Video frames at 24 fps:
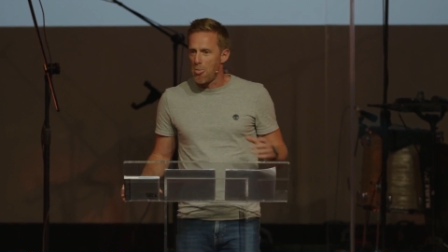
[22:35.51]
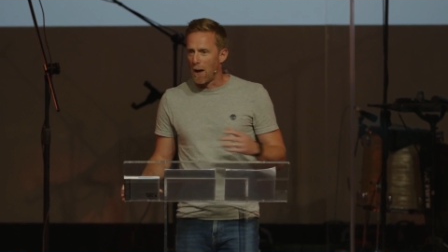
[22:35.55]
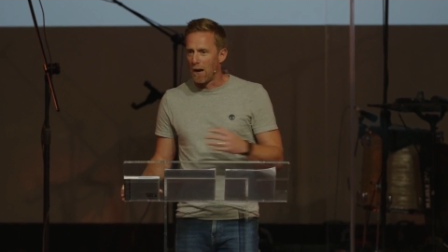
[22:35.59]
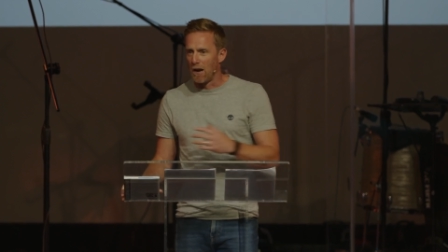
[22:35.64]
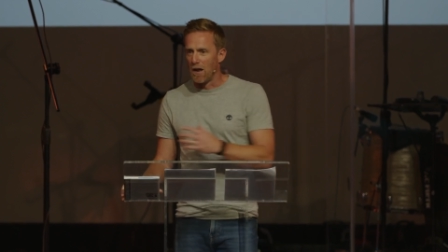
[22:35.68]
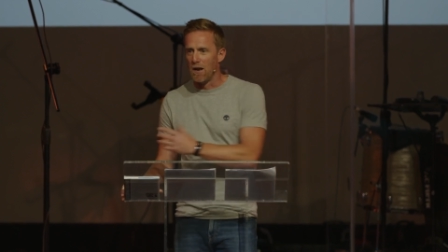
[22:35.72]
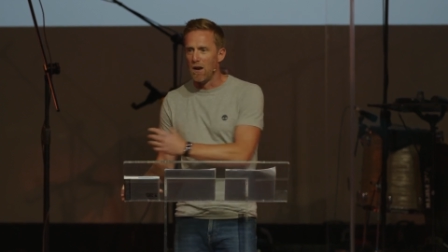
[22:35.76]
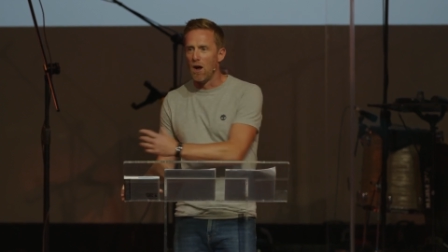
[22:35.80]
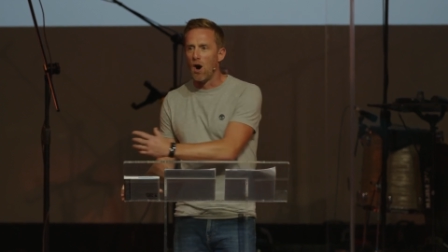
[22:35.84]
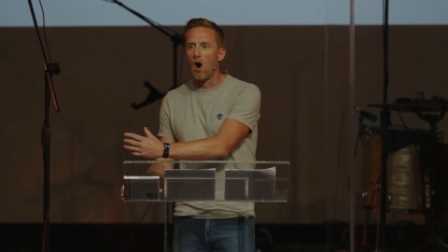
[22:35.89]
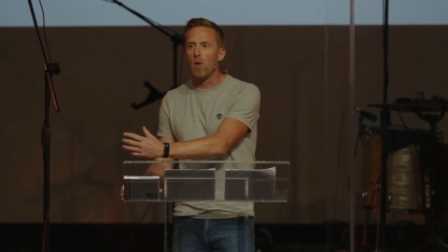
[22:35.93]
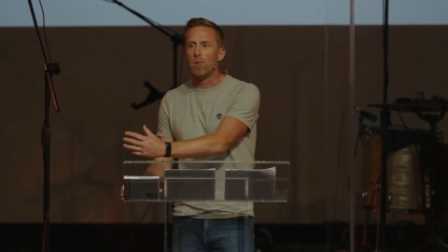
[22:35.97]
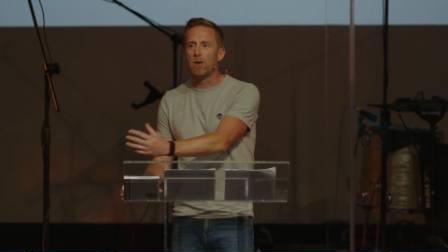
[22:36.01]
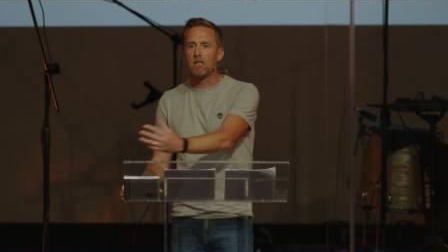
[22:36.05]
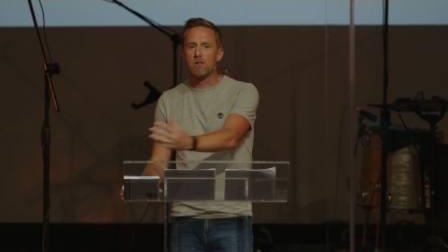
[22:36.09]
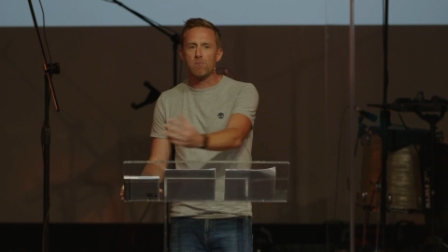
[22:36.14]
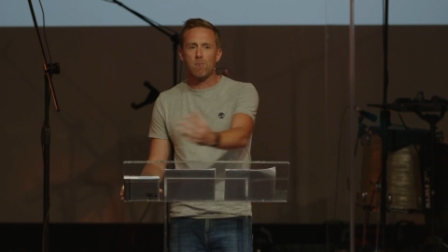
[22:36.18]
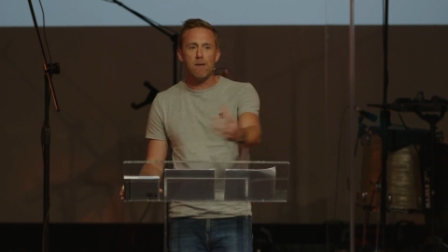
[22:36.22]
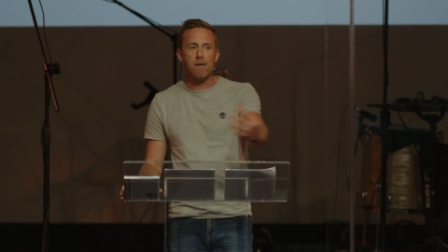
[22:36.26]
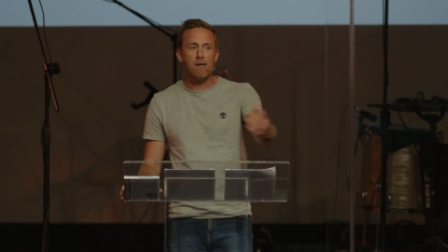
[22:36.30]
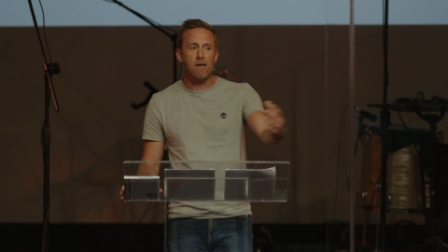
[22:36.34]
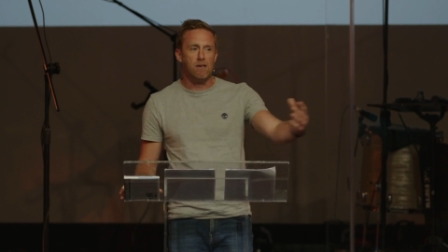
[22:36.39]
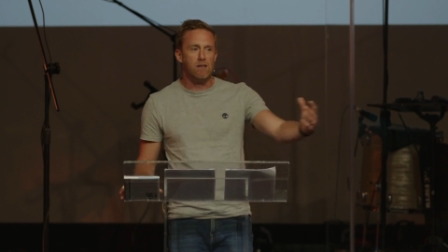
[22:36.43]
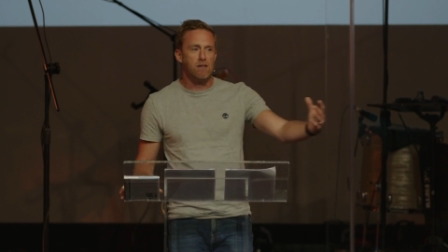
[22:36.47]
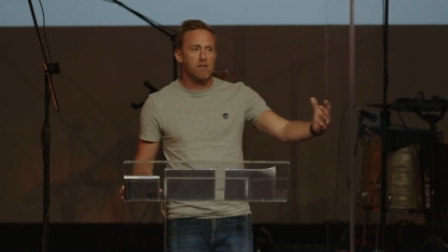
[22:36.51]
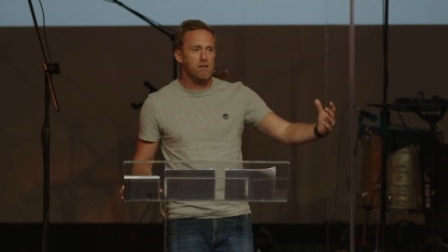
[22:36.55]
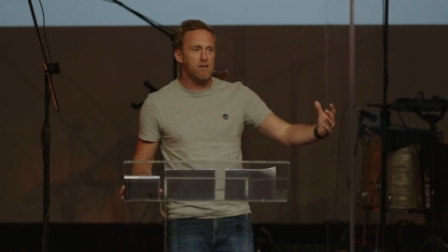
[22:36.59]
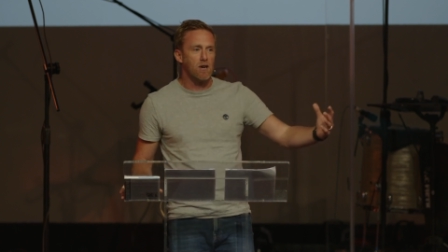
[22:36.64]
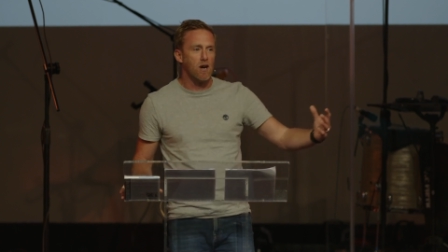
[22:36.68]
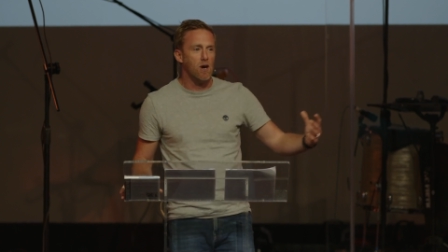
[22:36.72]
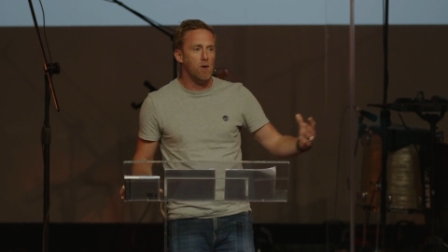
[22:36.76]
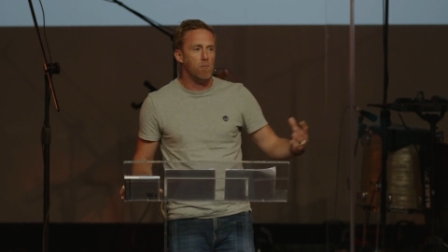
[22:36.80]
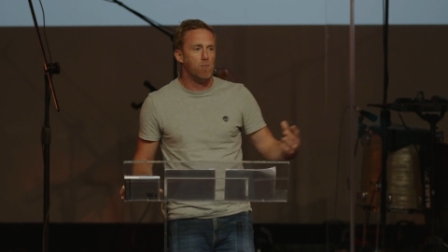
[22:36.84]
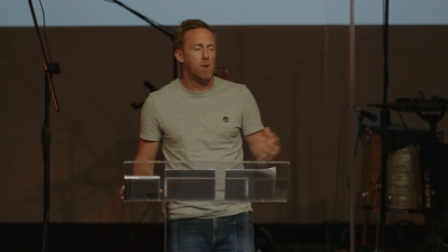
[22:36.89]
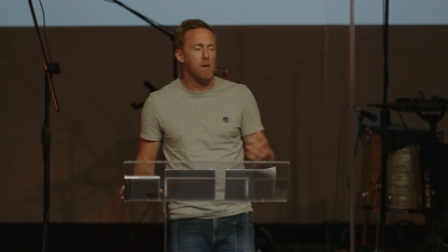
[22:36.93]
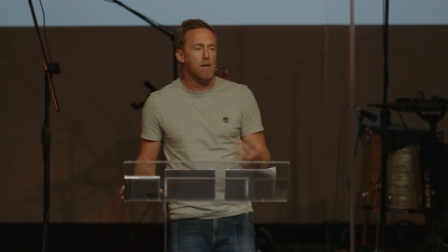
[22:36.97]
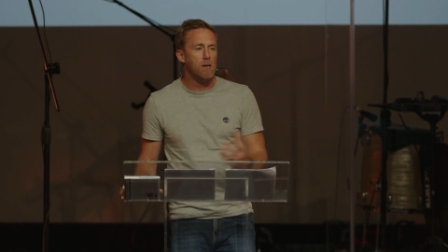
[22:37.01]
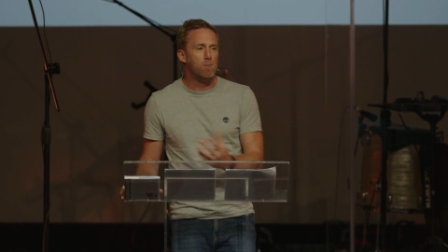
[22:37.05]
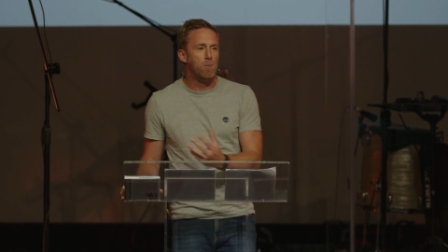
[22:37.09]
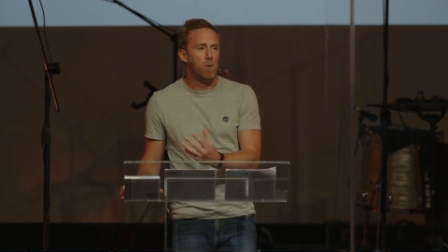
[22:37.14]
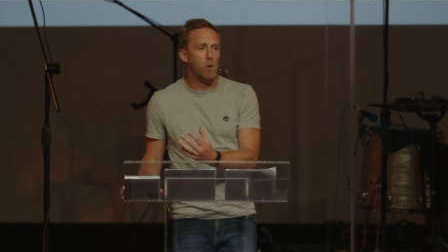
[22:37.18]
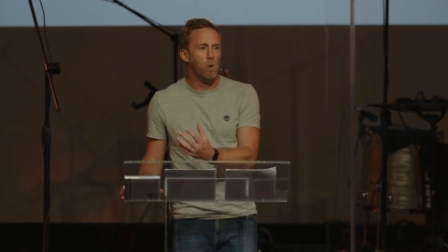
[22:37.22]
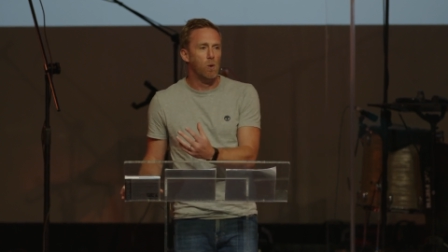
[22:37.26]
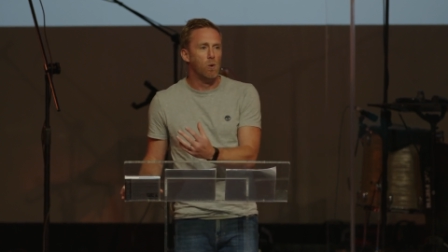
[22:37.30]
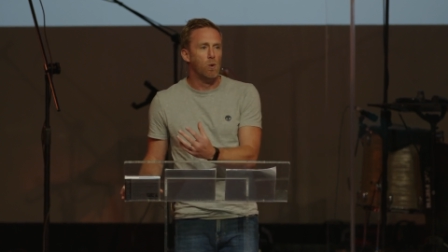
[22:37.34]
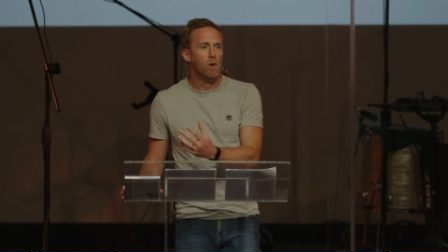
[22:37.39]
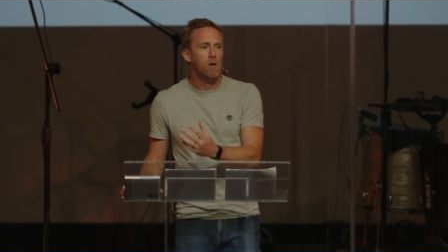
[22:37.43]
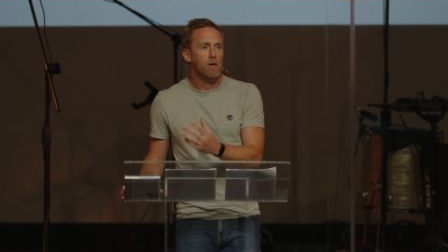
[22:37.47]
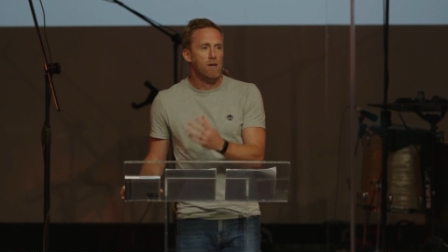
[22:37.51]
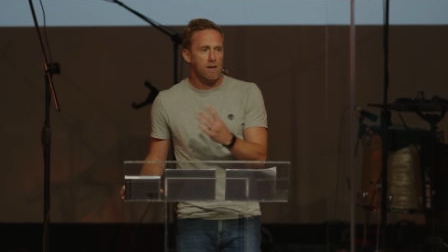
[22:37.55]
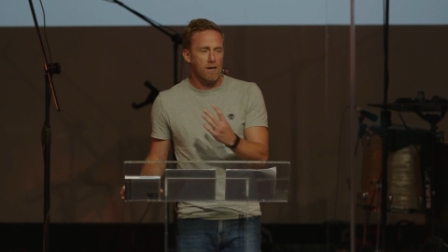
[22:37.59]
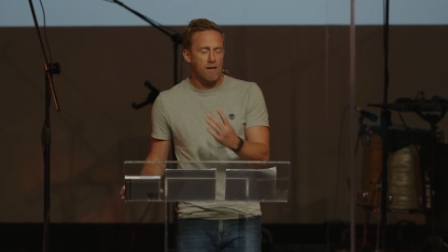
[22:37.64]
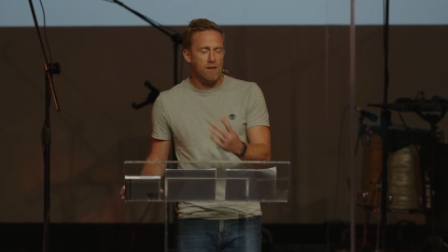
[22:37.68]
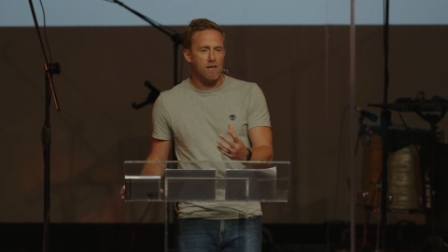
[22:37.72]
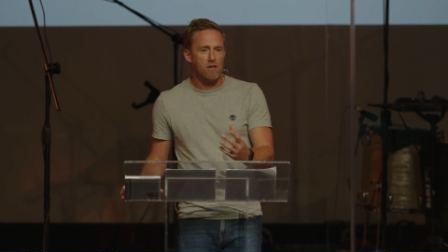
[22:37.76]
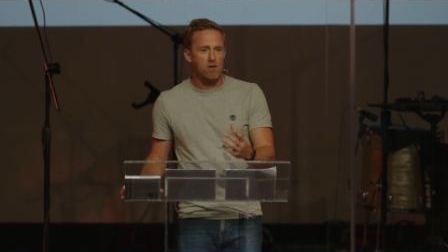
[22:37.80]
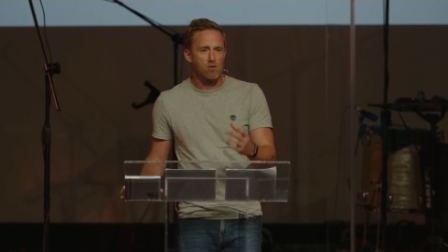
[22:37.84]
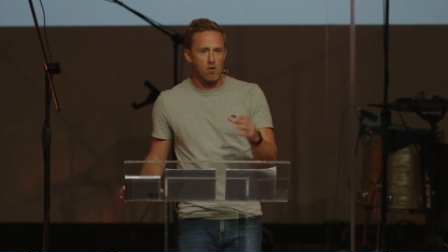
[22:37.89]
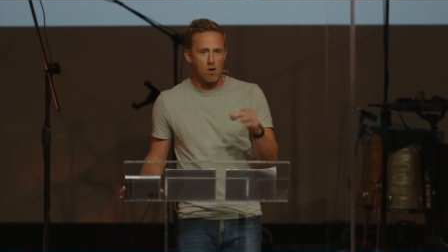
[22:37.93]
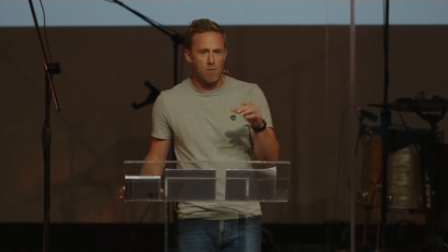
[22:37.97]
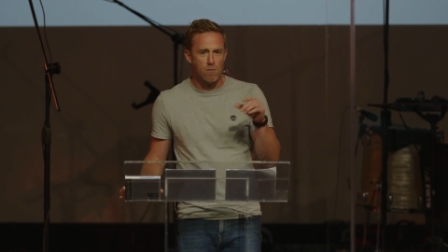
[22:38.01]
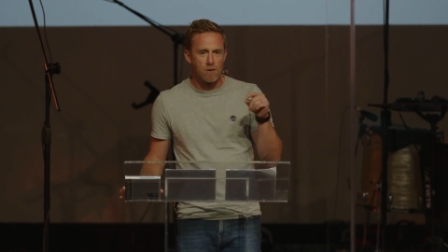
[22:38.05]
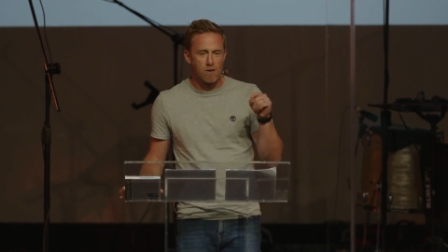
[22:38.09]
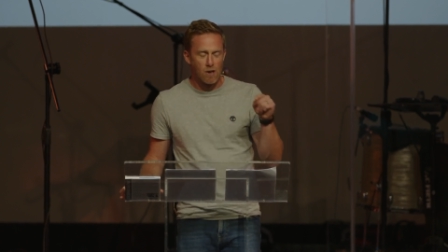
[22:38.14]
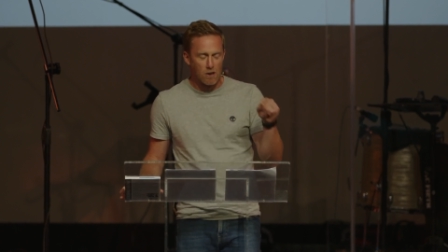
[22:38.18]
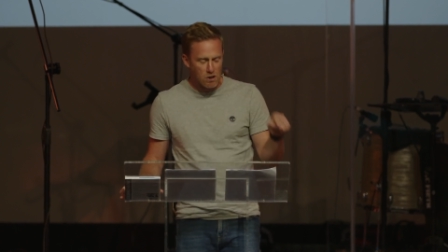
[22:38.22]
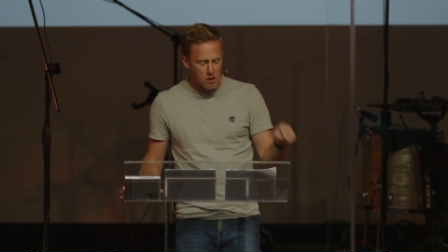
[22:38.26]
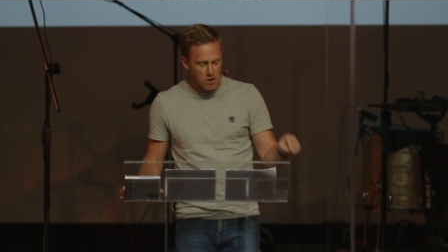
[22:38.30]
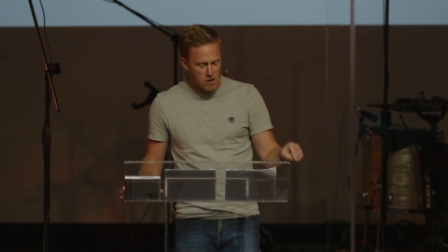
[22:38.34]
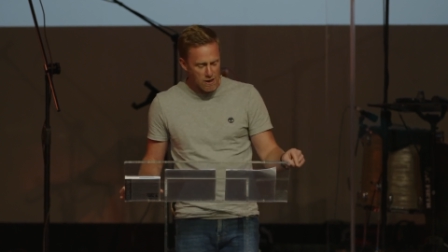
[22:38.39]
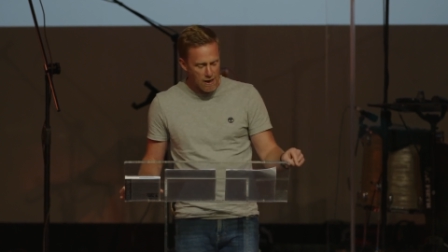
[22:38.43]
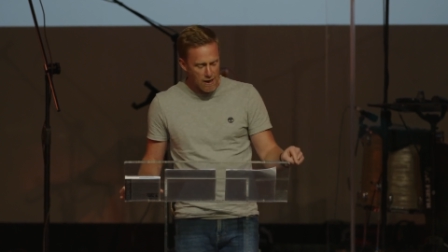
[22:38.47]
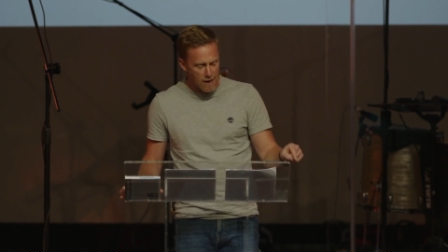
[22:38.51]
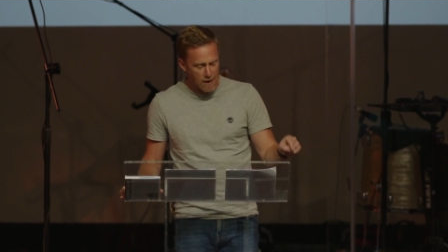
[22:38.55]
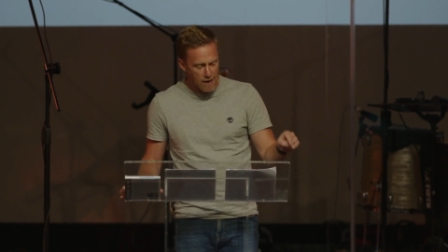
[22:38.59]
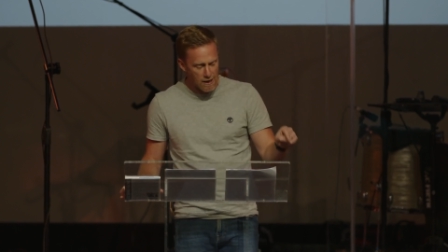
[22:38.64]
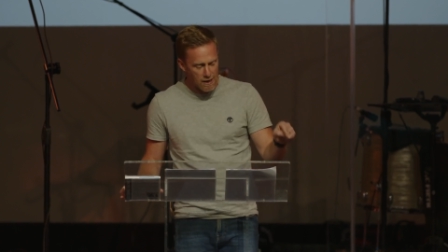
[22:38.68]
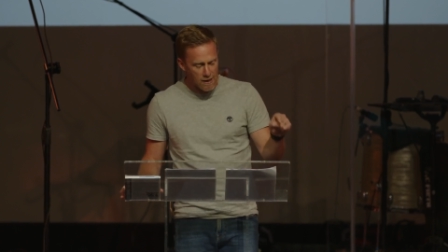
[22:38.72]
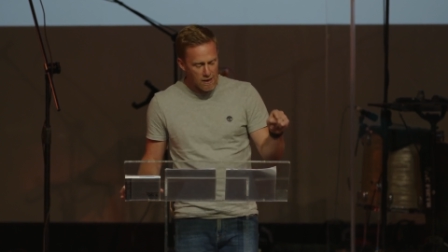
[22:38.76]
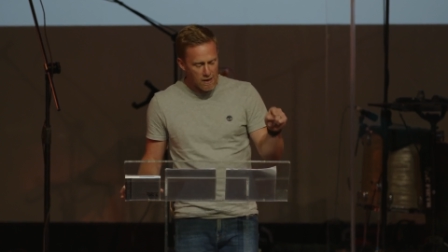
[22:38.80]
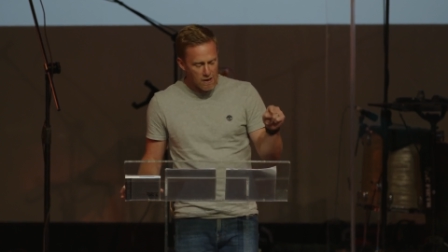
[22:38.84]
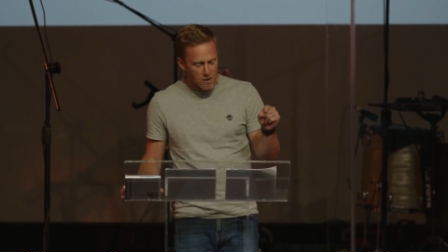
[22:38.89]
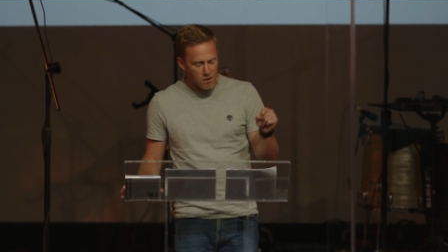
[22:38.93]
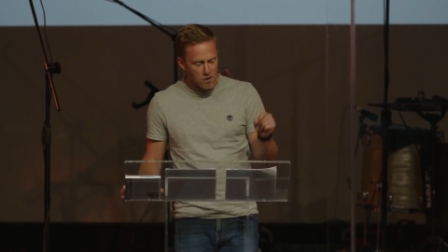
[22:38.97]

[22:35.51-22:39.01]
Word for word: And I know I'll be speaking to certain people in this room as I share